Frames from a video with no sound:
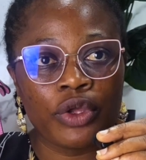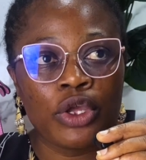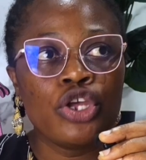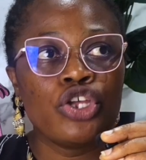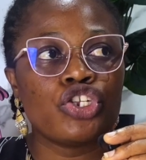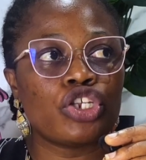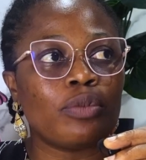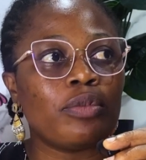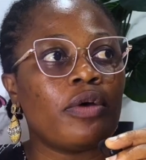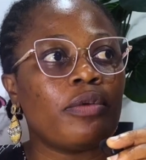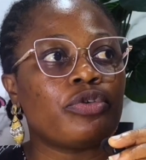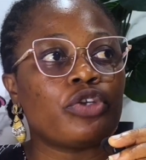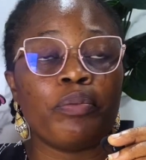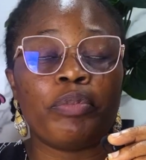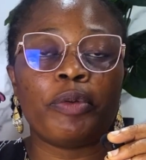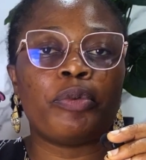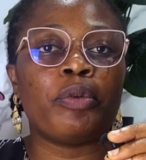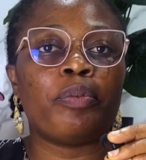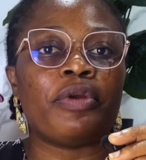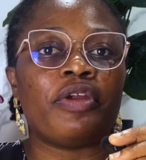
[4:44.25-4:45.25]
Some
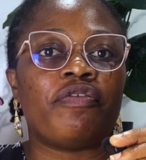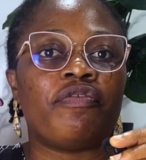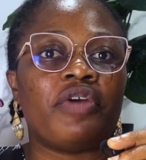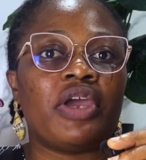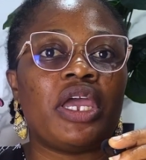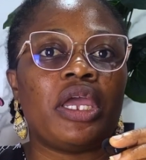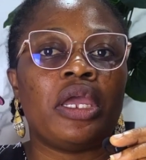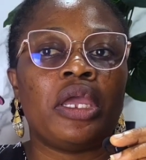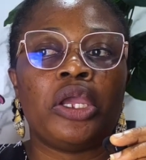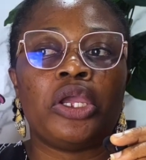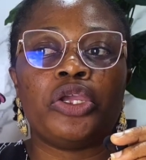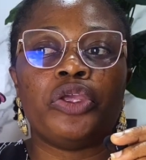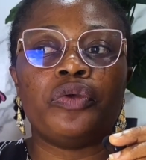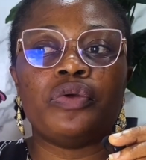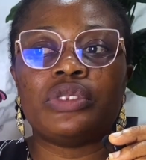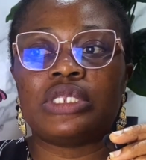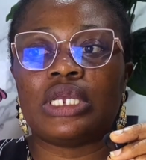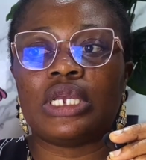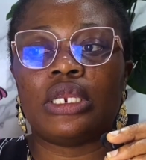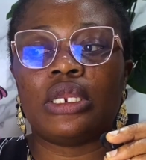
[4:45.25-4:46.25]
people prefer
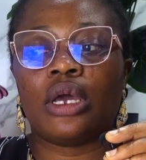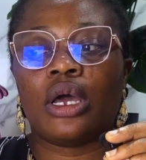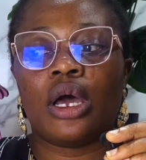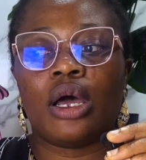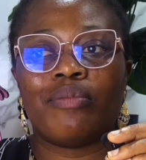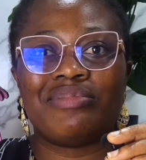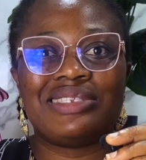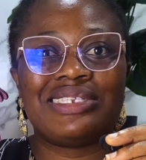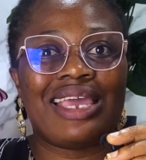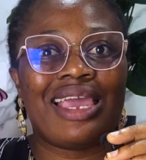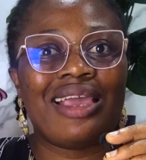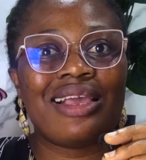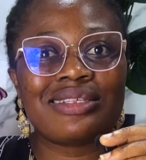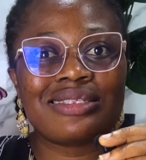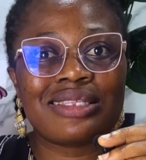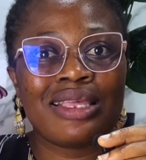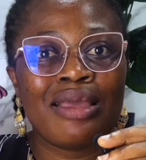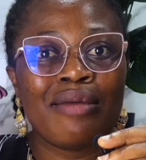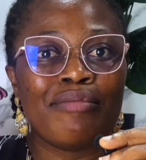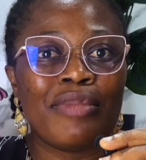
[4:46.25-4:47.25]
using
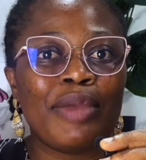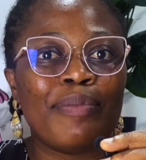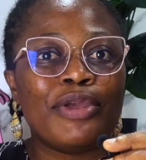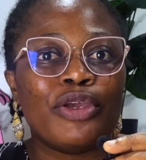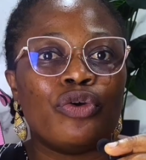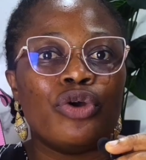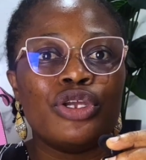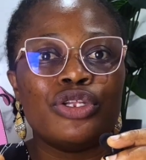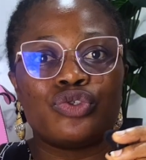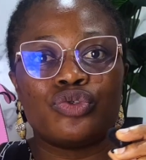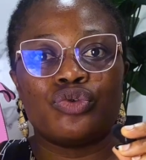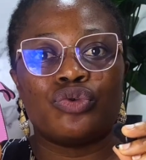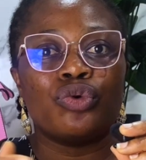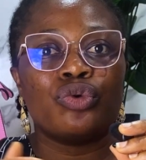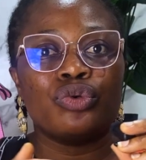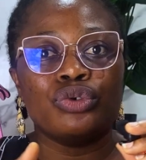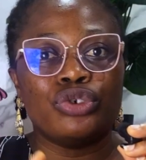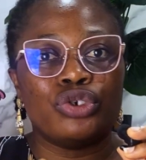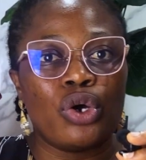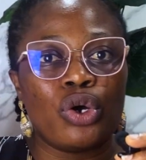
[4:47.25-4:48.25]
text, maybe going to
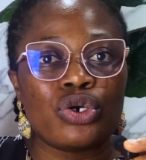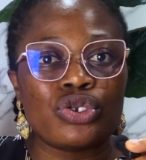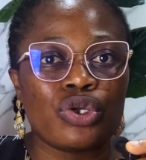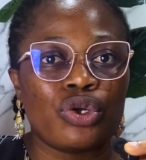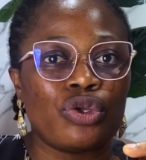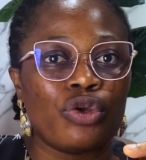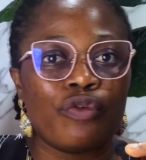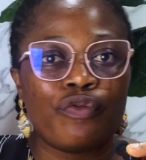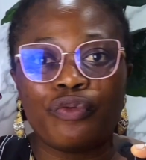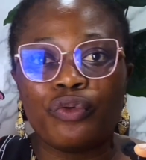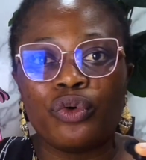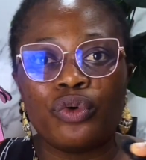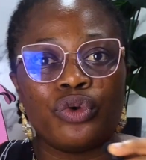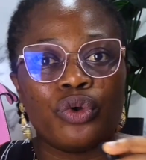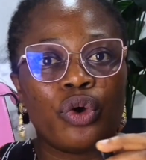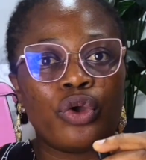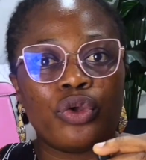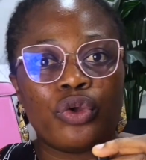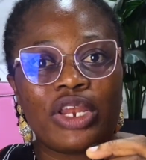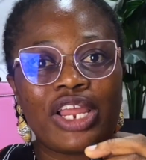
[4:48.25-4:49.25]
Google Docs on your phone
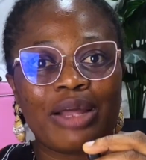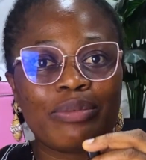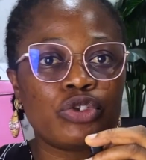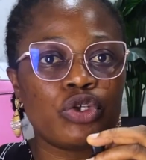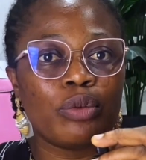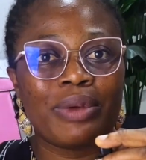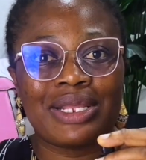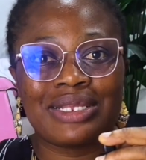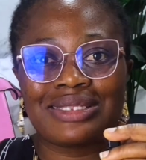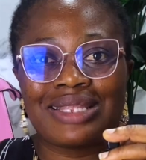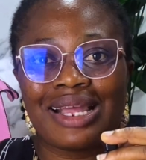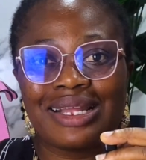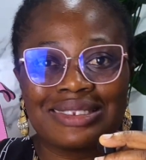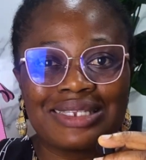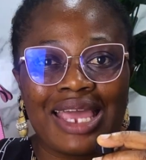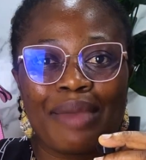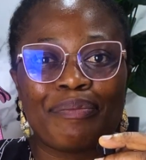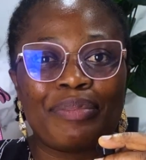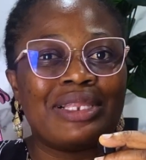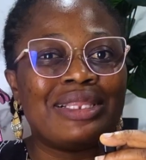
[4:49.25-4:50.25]
or your laptop and start
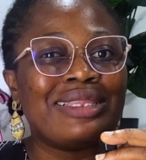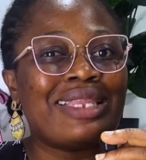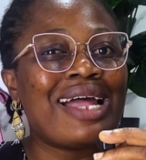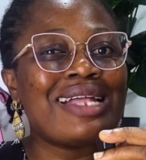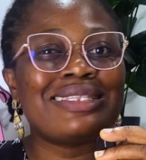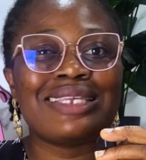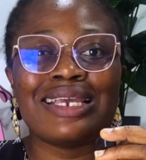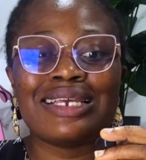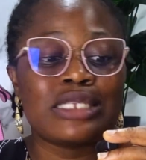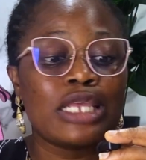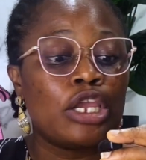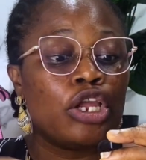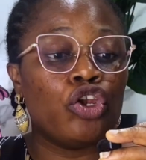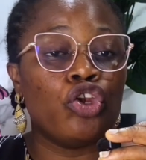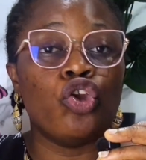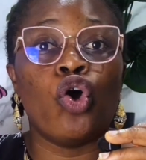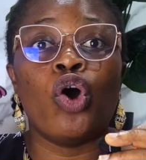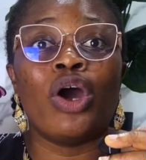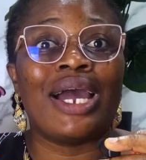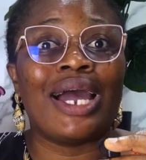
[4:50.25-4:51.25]
typing. That takes a
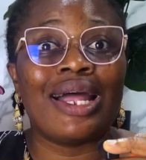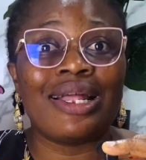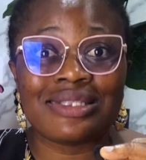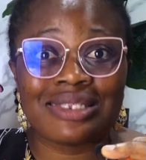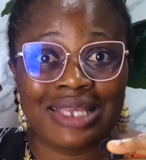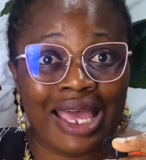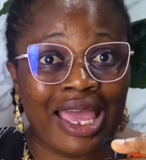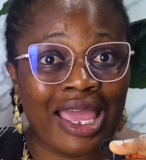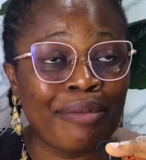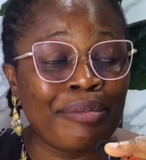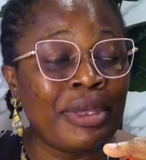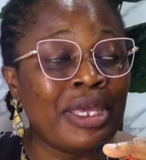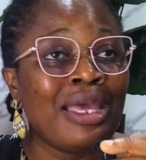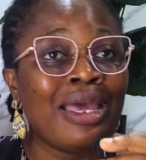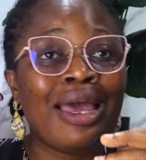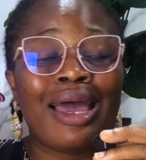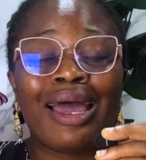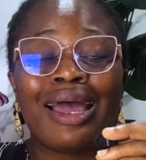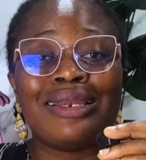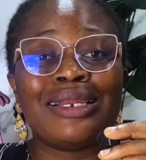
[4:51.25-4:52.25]
longer time,
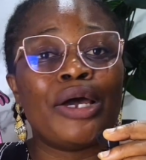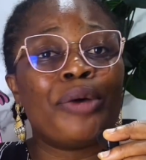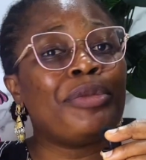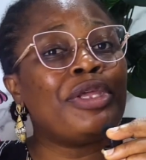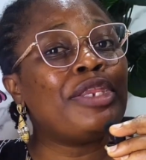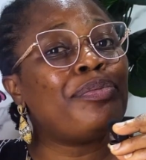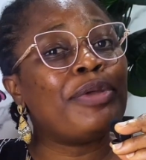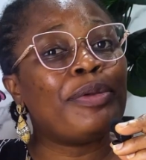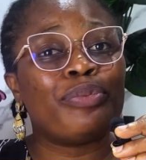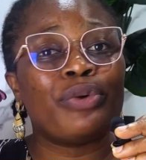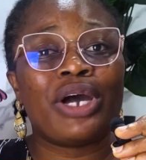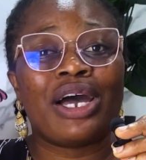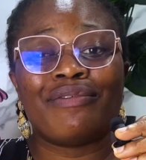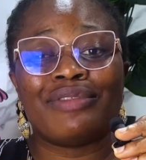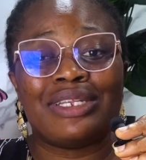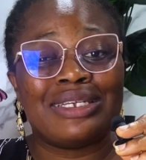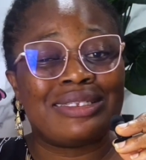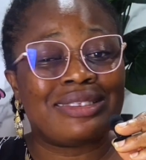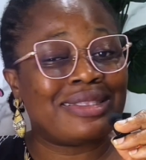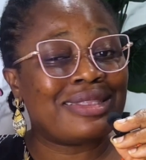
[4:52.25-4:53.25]
and how many people have
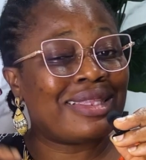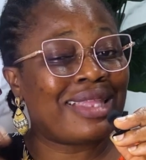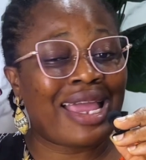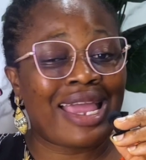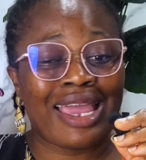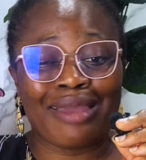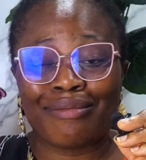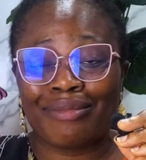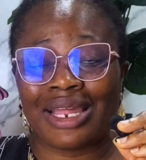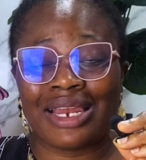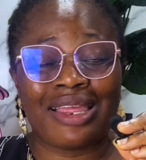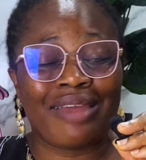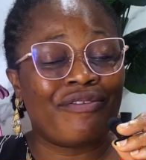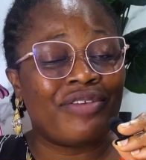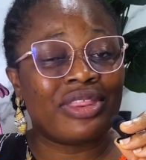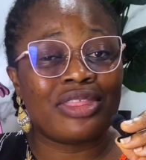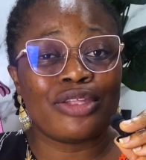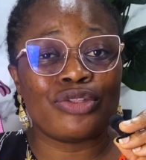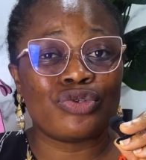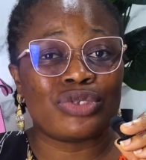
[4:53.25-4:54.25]
this time and
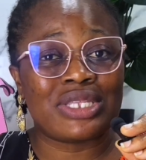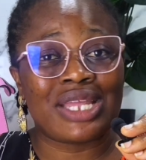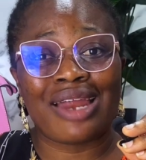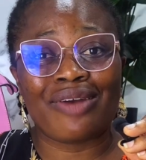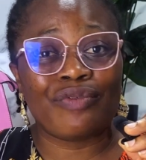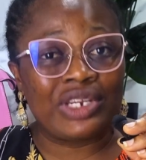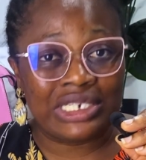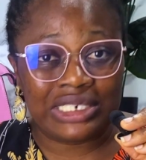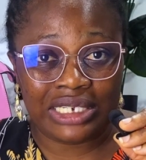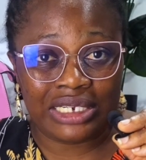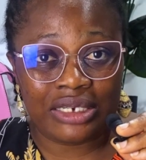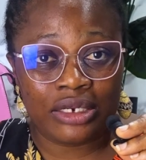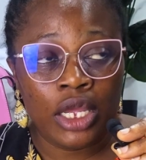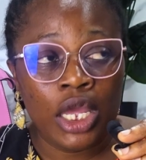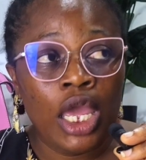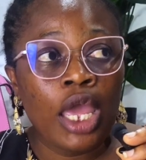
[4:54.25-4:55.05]
everything to start reading?